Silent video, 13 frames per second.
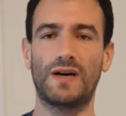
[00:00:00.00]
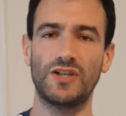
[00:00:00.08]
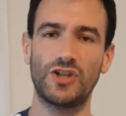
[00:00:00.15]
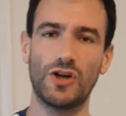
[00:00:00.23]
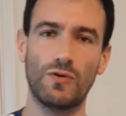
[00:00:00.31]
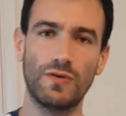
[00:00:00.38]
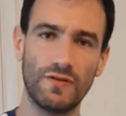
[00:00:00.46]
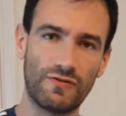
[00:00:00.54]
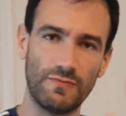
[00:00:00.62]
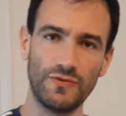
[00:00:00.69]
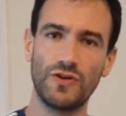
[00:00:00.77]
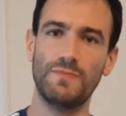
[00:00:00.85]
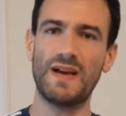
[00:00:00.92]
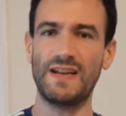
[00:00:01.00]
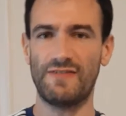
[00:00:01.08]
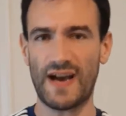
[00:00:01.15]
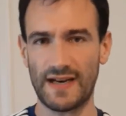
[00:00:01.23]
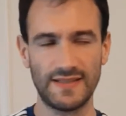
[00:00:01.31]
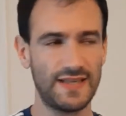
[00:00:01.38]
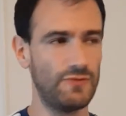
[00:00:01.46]
shoulder from too many
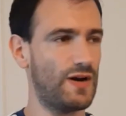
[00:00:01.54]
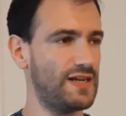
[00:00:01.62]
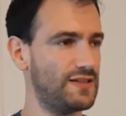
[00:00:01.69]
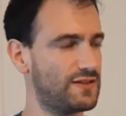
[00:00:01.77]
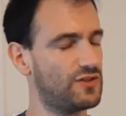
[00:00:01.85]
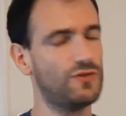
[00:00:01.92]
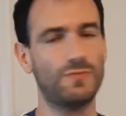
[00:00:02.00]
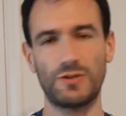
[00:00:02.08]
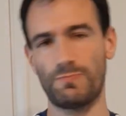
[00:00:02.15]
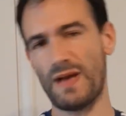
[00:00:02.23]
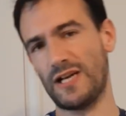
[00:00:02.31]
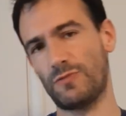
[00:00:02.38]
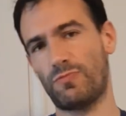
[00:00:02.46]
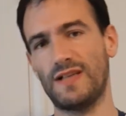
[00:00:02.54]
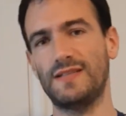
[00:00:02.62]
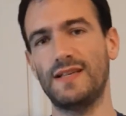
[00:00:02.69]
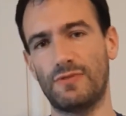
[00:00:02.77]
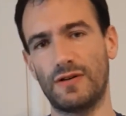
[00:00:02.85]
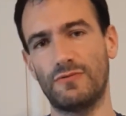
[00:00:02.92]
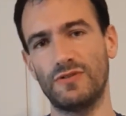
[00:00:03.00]
vanity weights, too much bench pressing
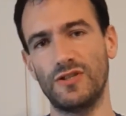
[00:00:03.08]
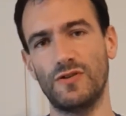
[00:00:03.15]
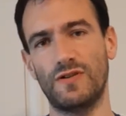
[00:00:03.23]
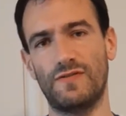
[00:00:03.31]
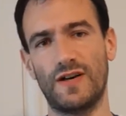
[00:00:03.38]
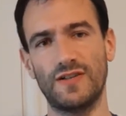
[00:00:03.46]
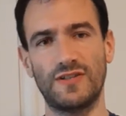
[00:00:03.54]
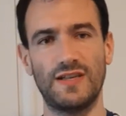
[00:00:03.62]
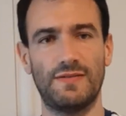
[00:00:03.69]
when I was at university.